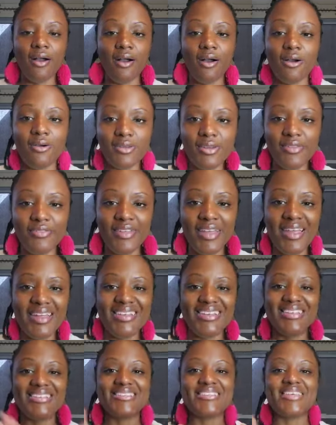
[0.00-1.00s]
All of
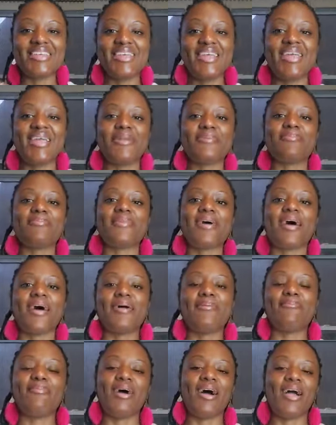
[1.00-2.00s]
that is in
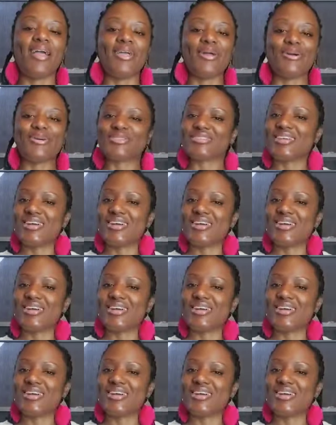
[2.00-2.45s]
my bio.